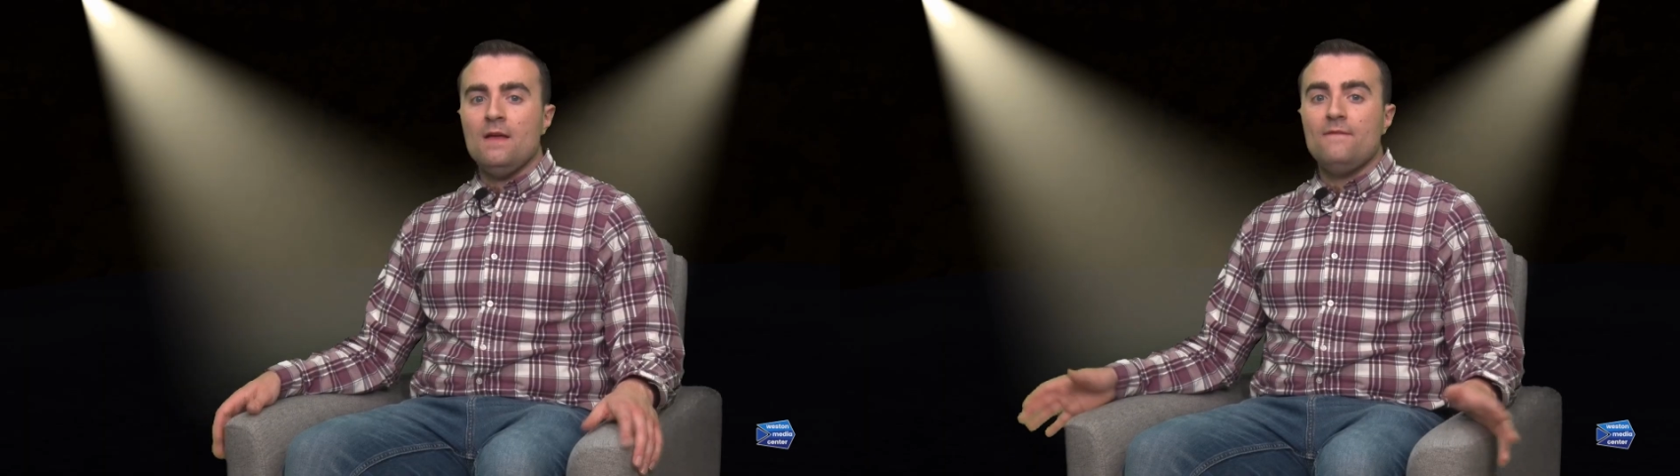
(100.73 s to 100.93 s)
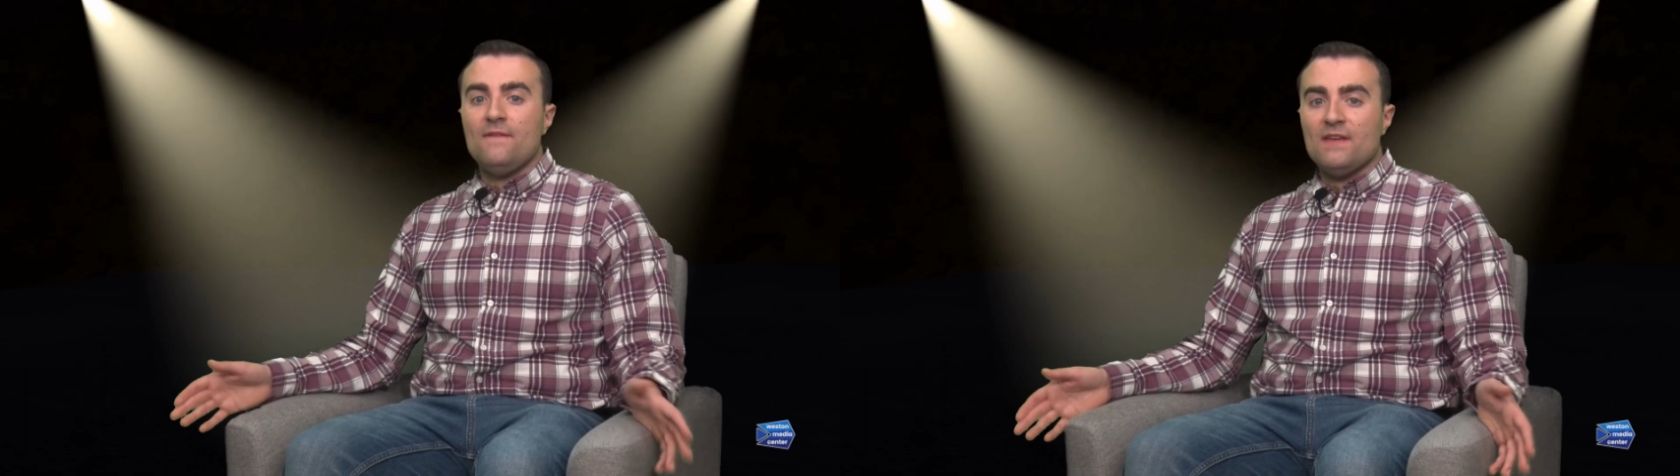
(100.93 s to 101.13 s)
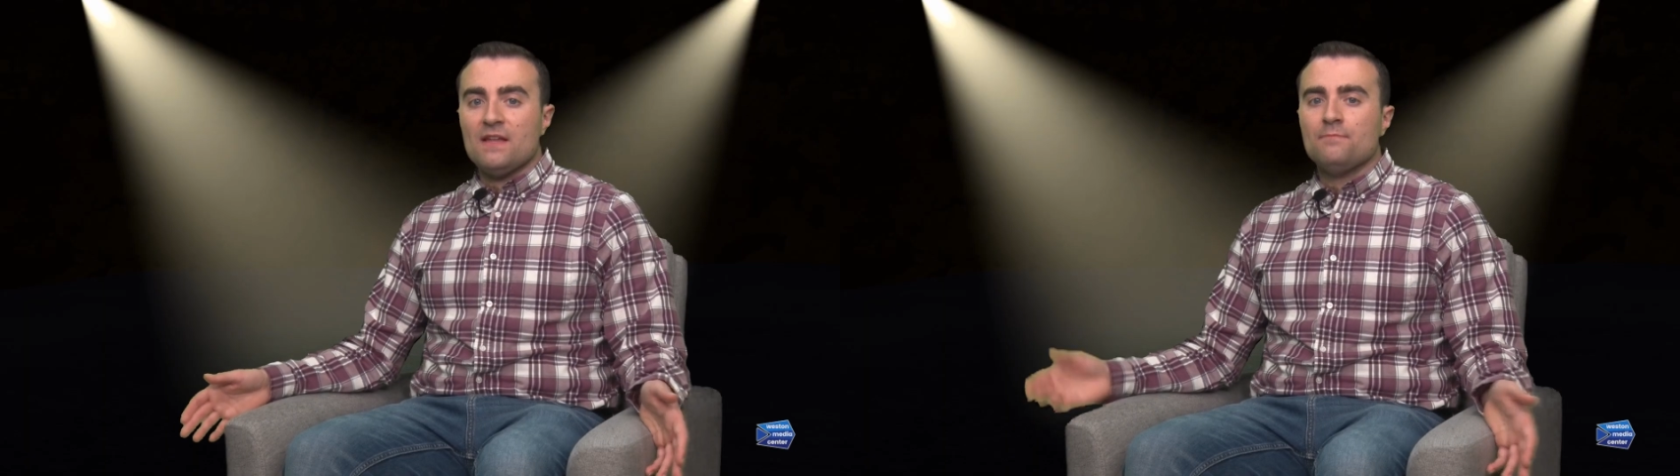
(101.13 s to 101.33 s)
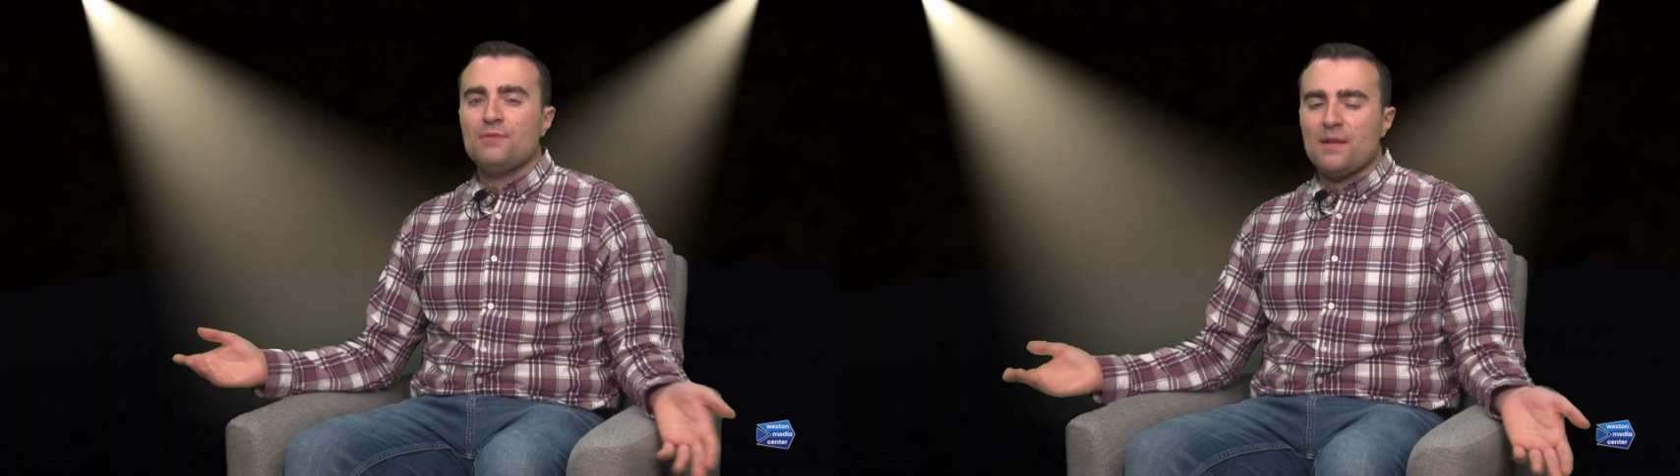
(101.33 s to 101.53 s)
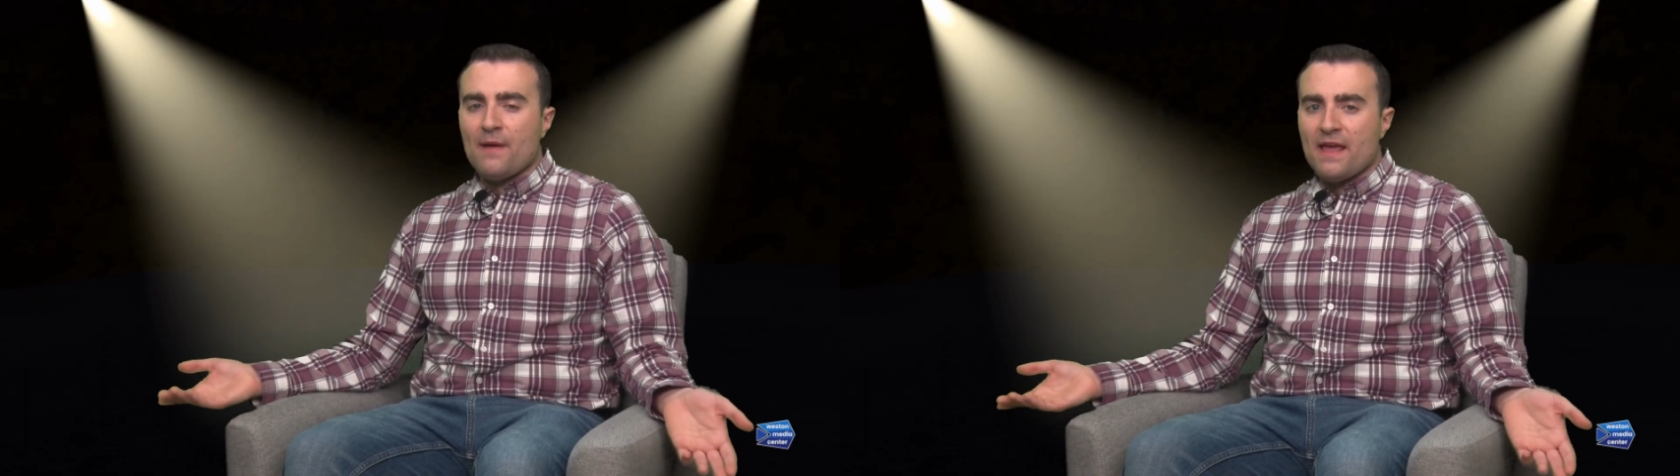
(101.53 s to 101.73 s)
Vivian,
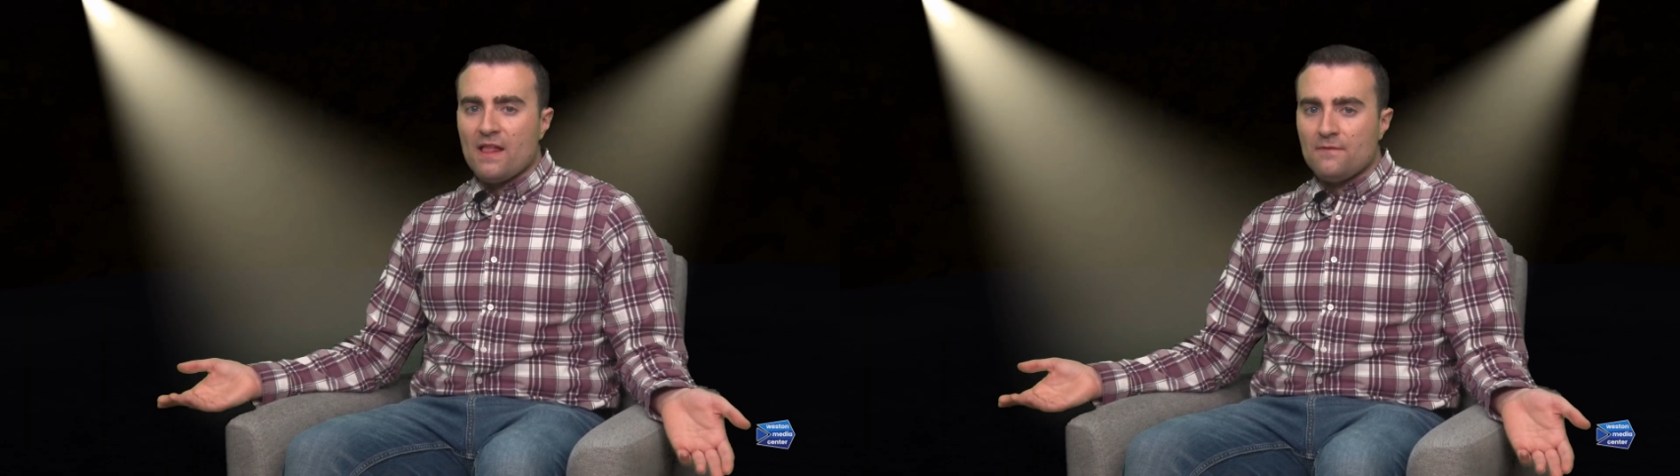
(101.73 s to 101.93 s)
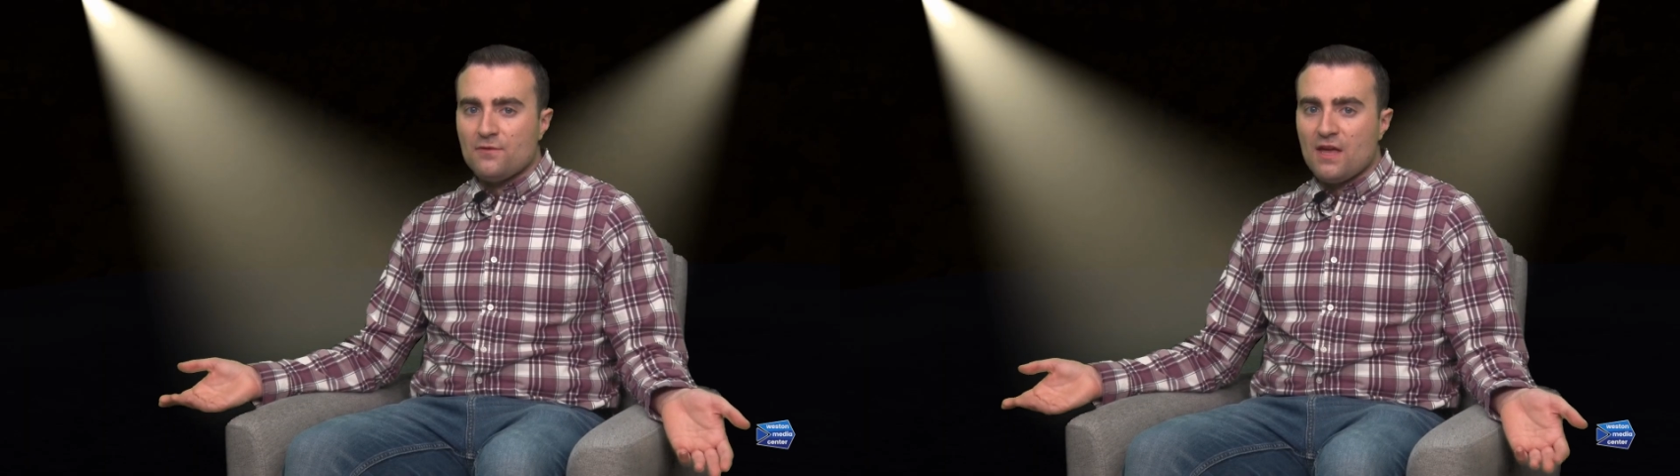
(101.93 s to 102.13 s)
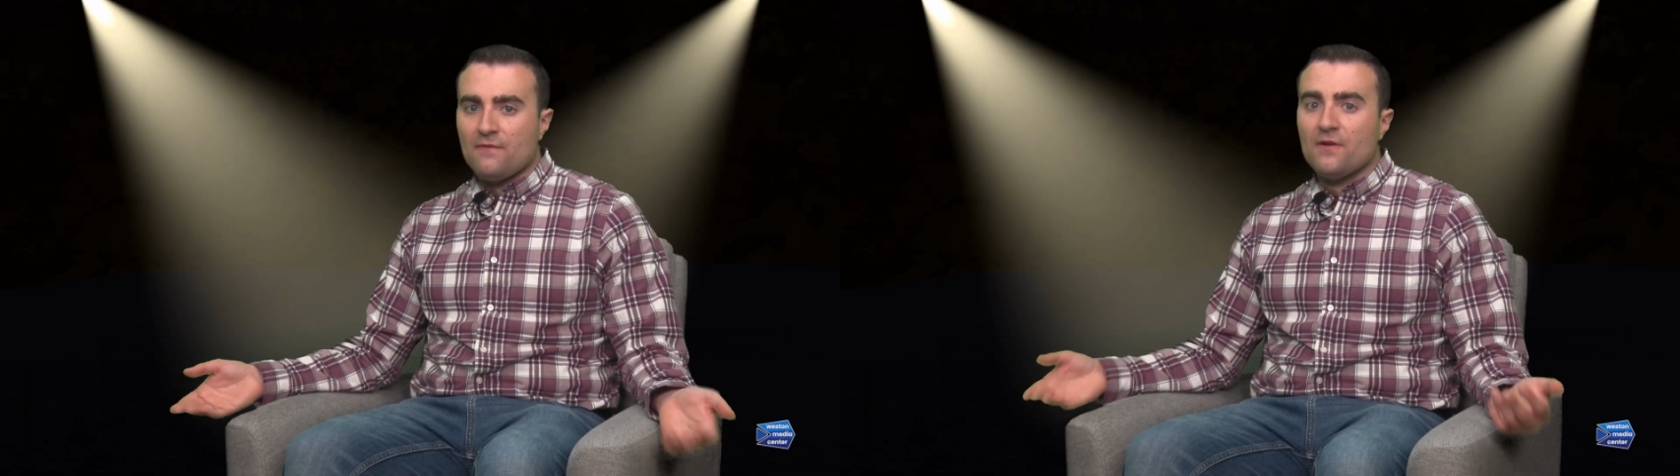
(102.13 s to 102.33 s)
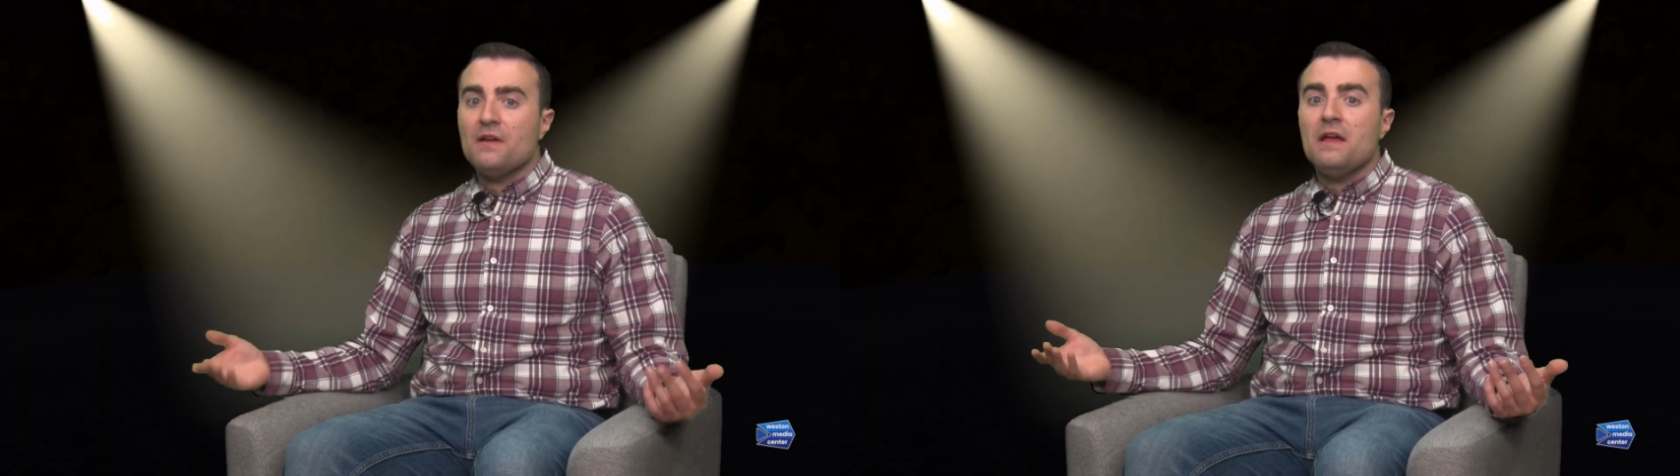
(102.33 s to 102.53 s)
played by Helen Shaver,